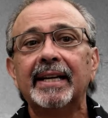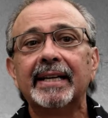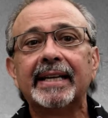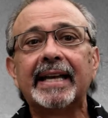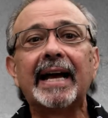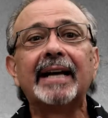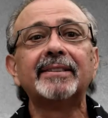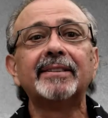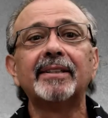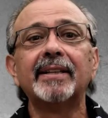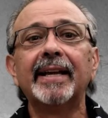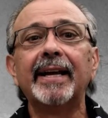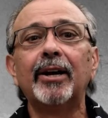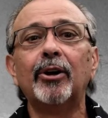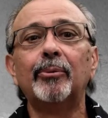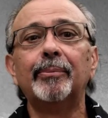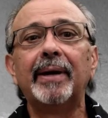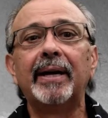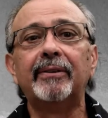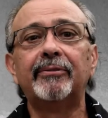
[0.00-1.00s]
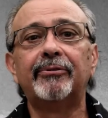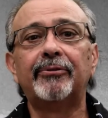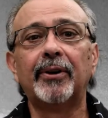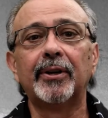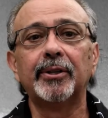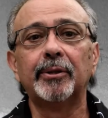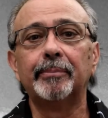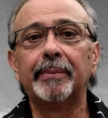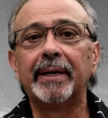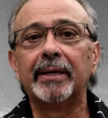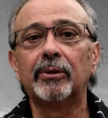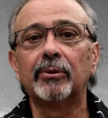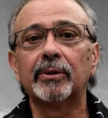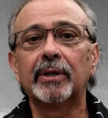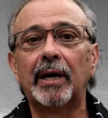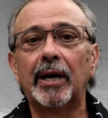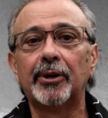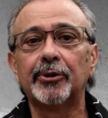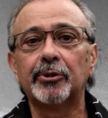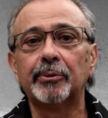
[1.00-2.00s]
Galileo made fundamental
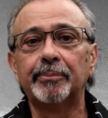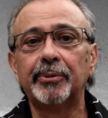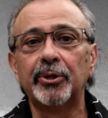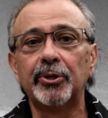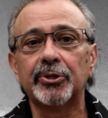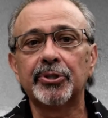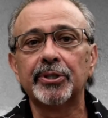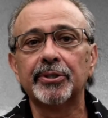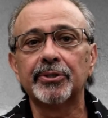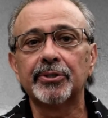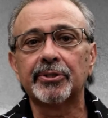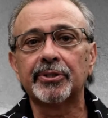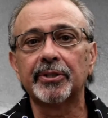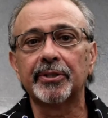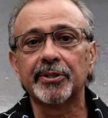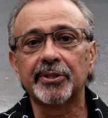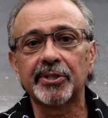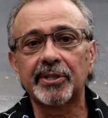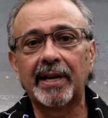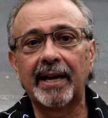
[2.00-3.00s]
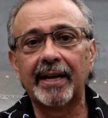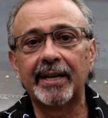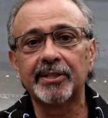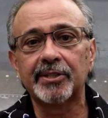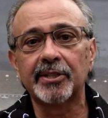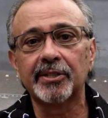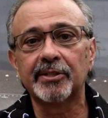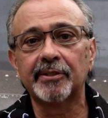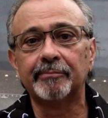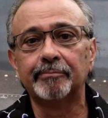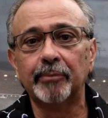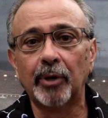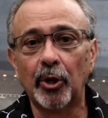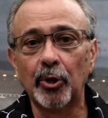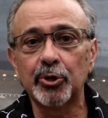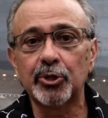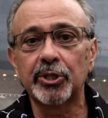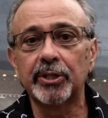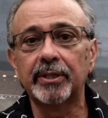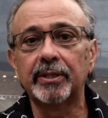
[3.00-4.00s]
contributions to the sciences of
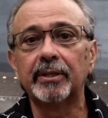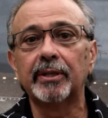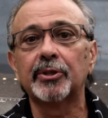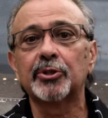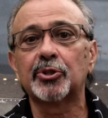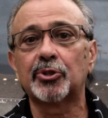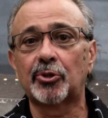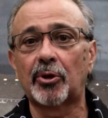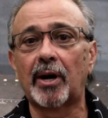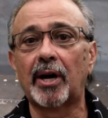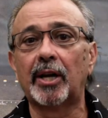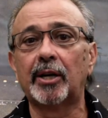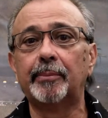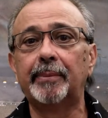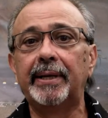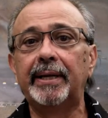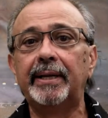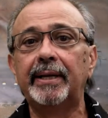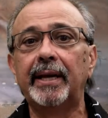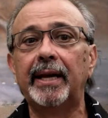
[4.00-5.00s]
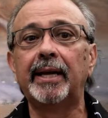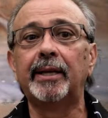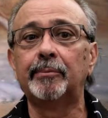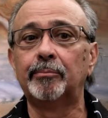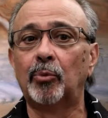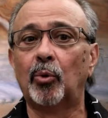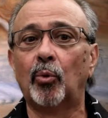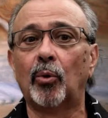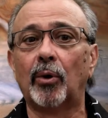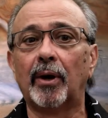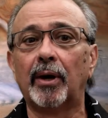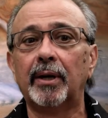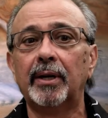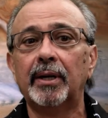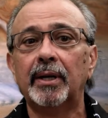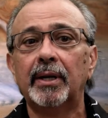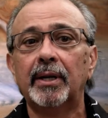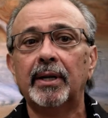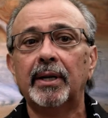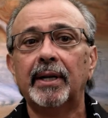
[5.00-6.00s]
motion, astronomy, and more.
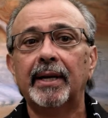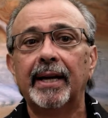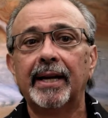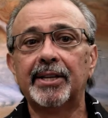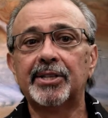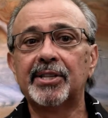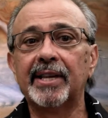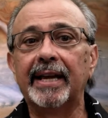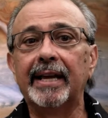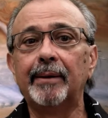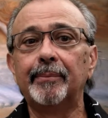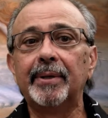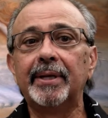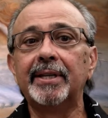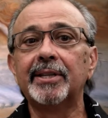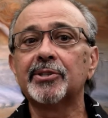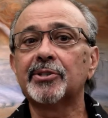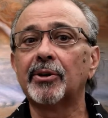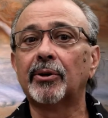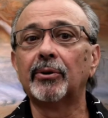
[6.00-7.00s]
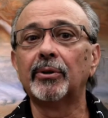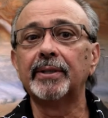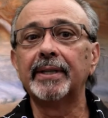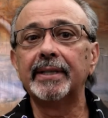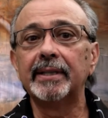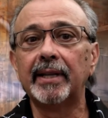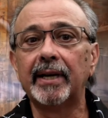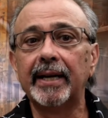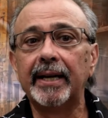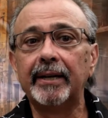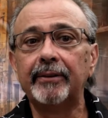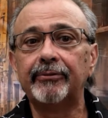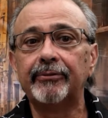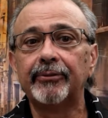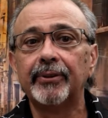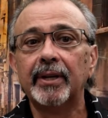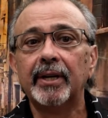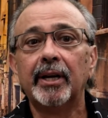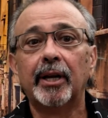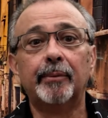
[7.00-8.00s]
Examine his early life,
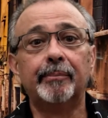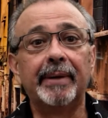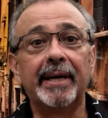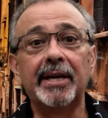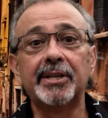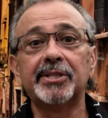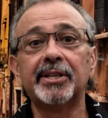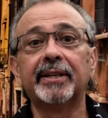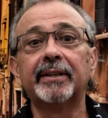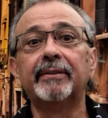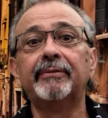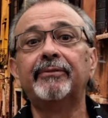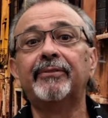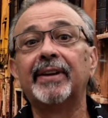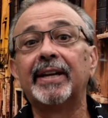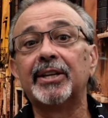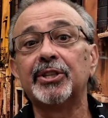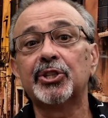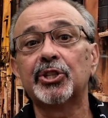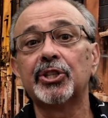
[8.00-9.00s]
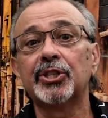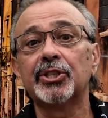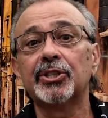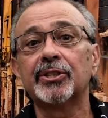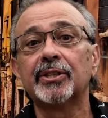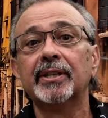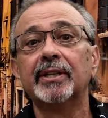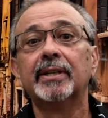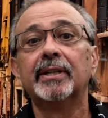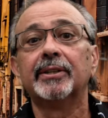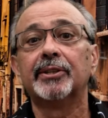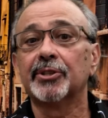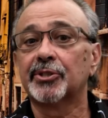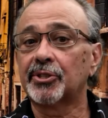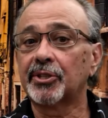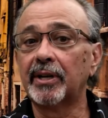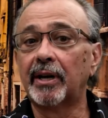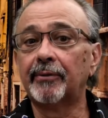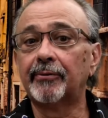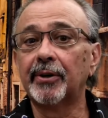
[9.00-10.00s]
amazing inventions,
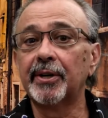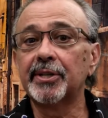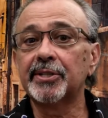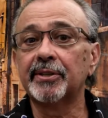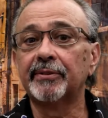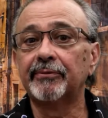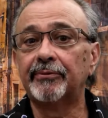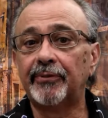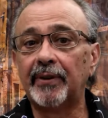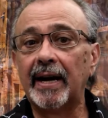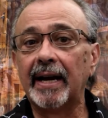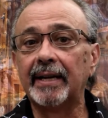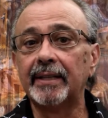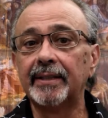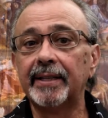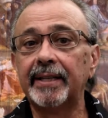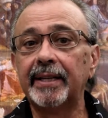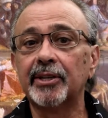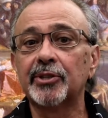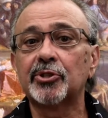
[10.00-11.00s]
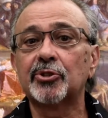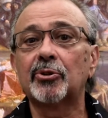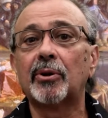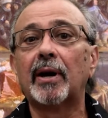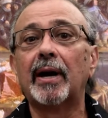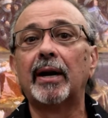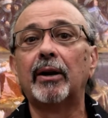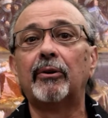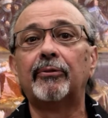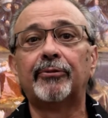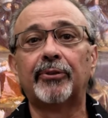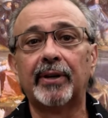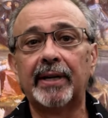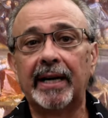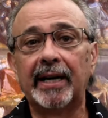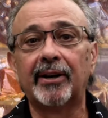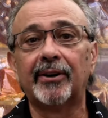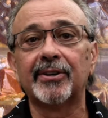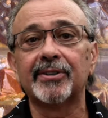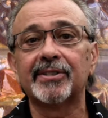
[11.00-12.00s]
discoveries, and finally his trial for
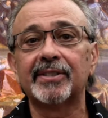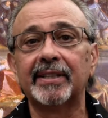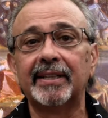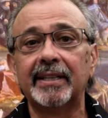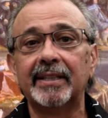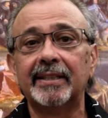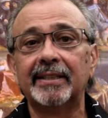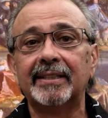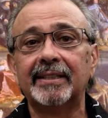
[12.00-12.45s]
heresy.